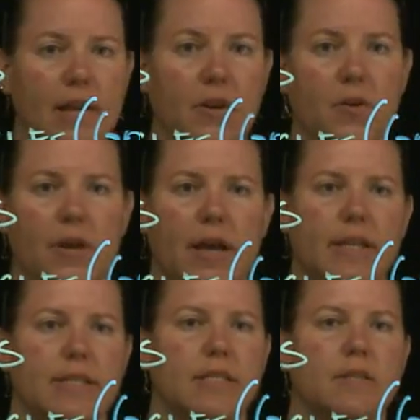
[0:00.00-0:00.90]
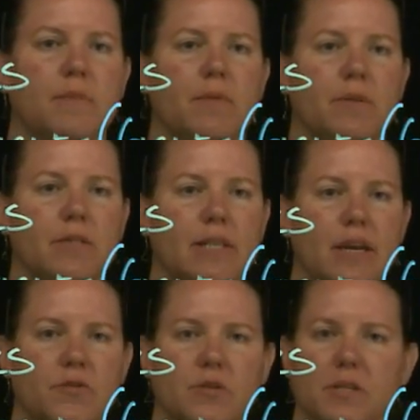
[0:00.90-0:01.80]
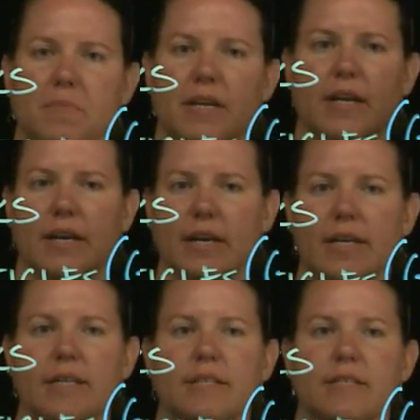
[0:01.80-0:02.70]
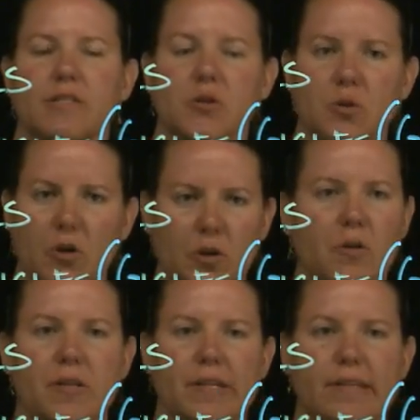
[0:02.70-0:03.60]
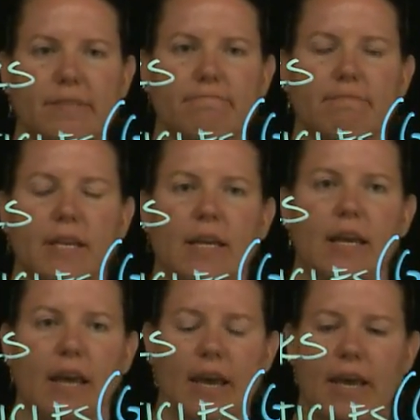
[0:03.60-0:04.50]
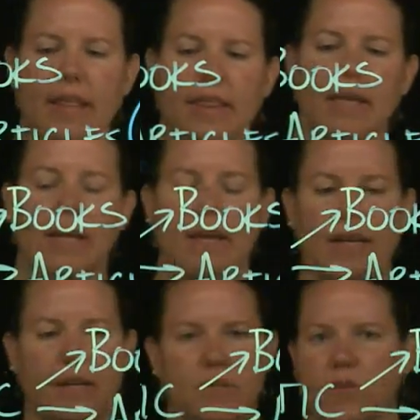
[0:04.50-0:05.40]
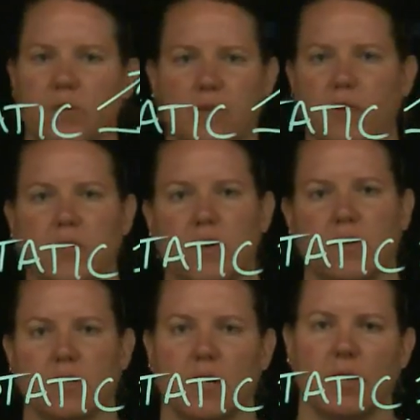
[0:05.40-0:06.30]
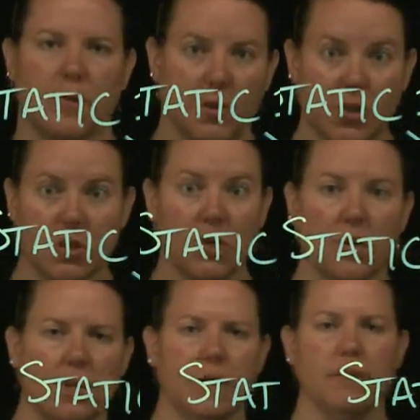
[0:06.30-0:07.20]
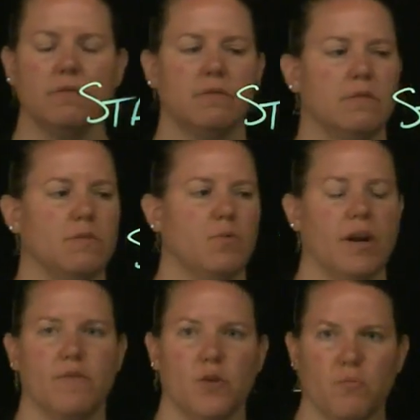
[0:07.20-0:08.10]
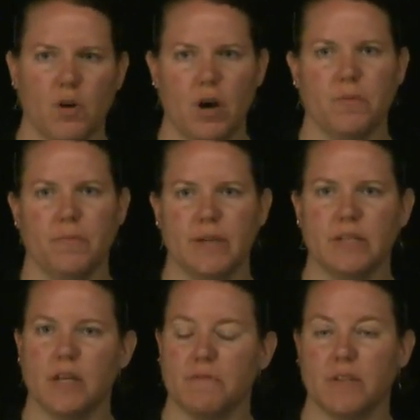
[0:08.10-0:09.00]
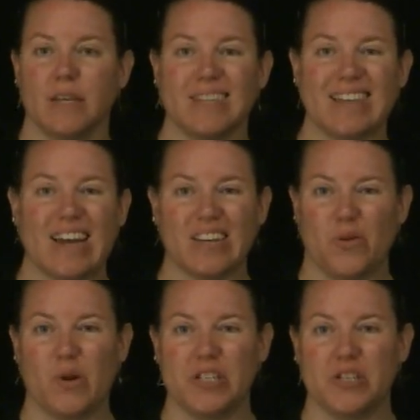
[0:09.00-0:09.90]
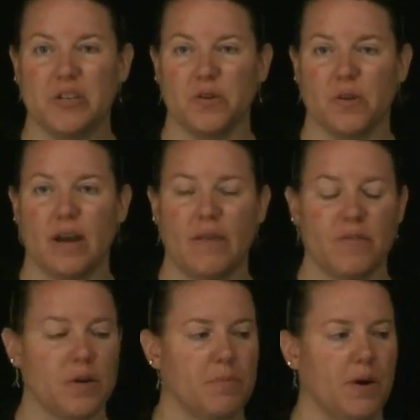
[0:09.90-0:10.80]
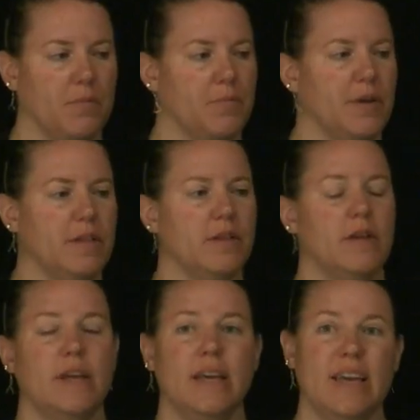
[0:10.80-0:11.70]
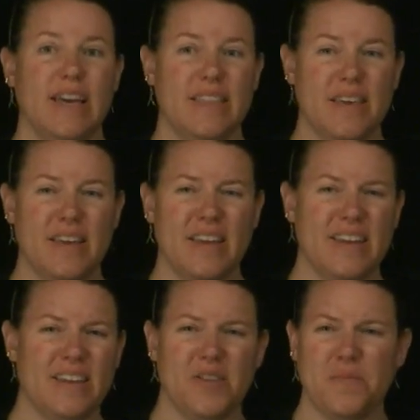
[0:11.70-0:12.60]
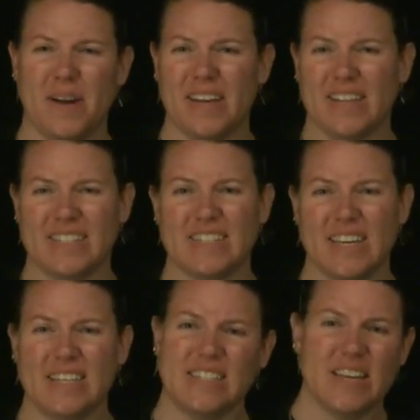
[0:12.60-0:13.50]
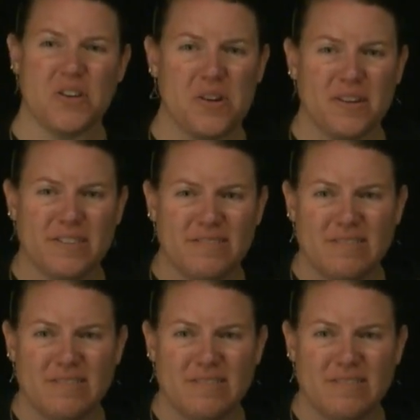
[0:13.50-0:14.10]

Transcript: internet tends to be the most dangerous because you Google it, and then you don't use Google Scholar, you just Google it, whatever your problem is, often the exact question you're having a problem with. And then you might get to sites that are